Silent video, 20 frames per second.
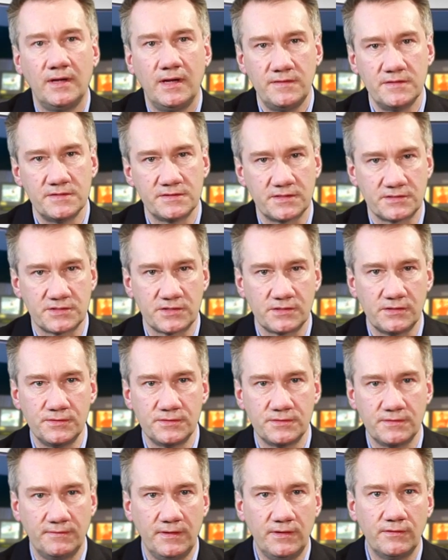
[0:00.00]
In this
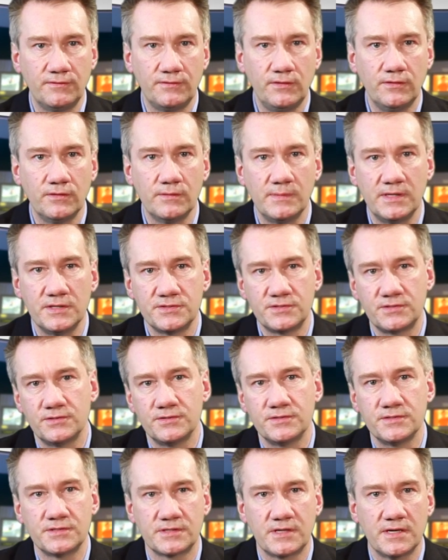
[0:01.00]
exclusive interview, the
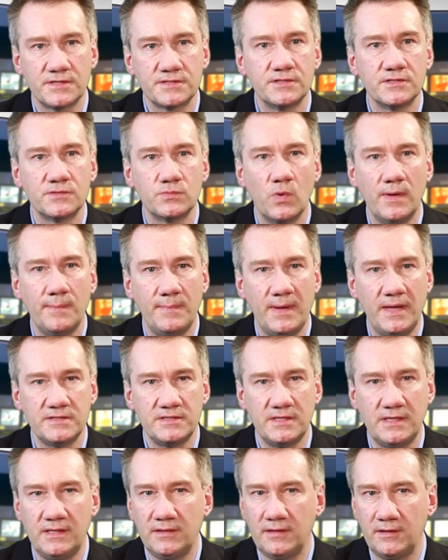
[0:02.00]
minister discusses what
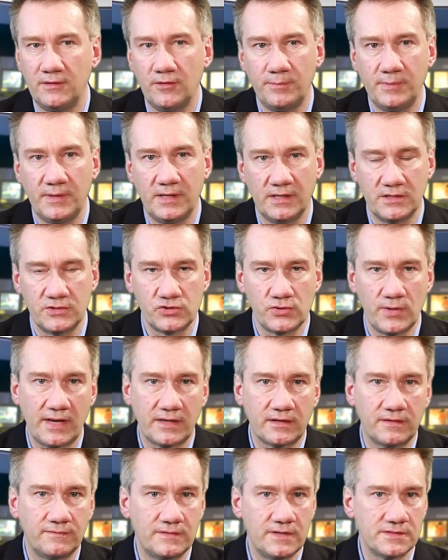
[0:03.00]
makes Ethiopia an
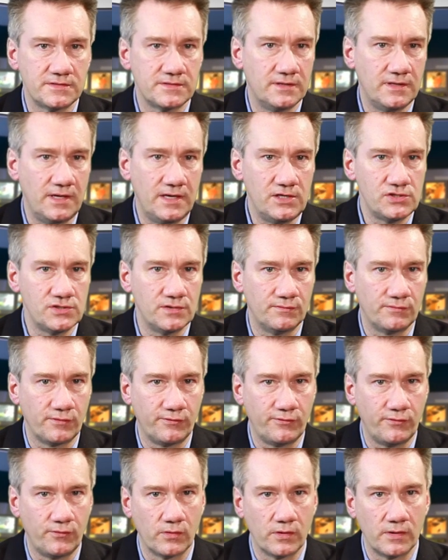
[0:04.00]
attractive destination for
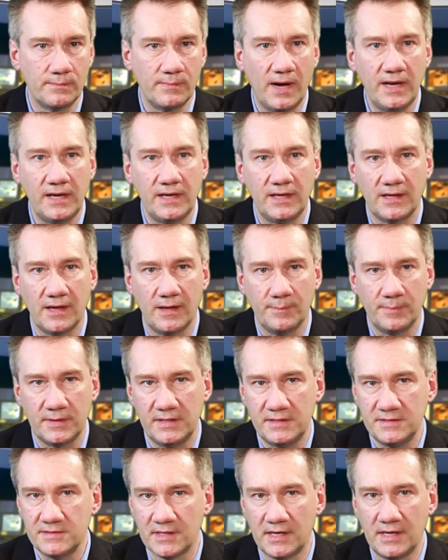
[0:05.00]
foreign mining
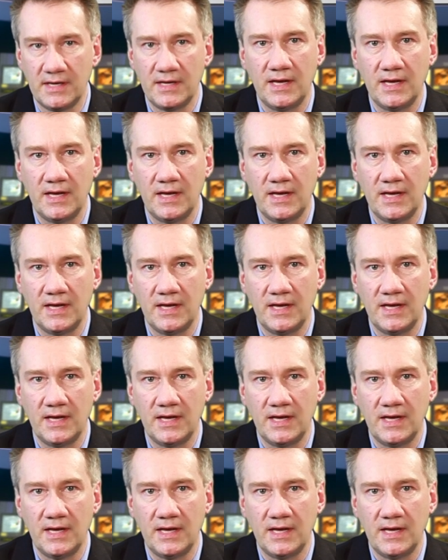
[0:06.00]
companies